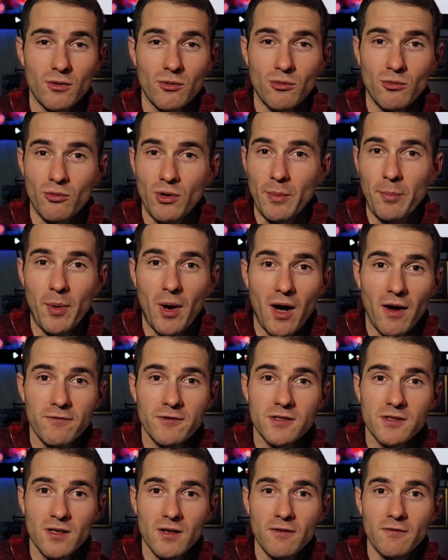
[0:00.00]

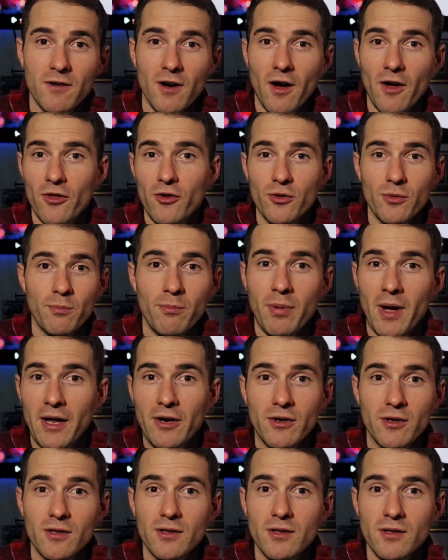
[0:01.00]
ripoffs of other
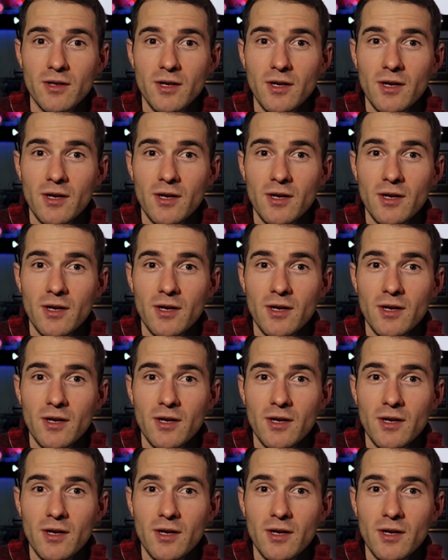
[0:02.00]
better